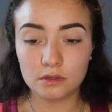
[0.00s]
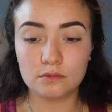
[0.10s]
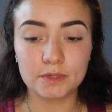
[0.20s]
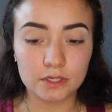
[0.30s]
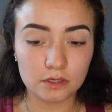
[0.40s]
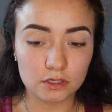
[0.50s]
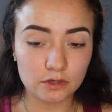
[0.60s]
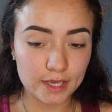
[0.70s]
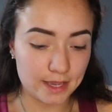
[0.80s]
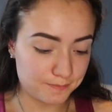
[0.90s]
Oh my god.
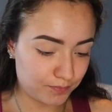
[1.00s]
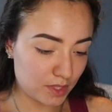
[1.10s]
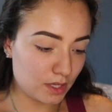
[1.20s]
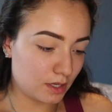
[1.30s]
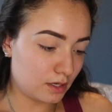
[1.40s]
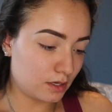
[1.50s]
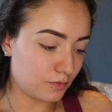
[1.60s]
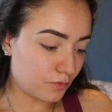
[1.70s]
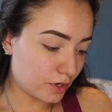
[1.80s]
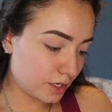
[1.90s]
Okay,
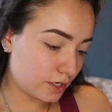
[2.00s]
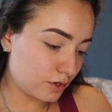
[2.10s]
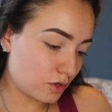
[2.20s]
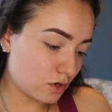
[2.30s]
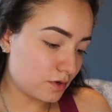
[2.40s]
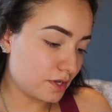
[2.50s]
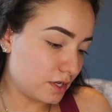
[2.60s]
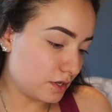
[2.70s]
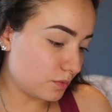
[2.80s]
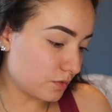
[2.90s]
we're gonna go
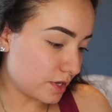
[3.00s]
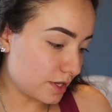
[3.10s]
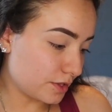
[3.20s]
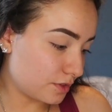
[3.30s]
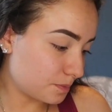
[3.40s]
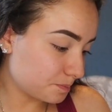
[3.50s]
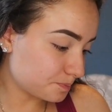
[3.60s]
in with,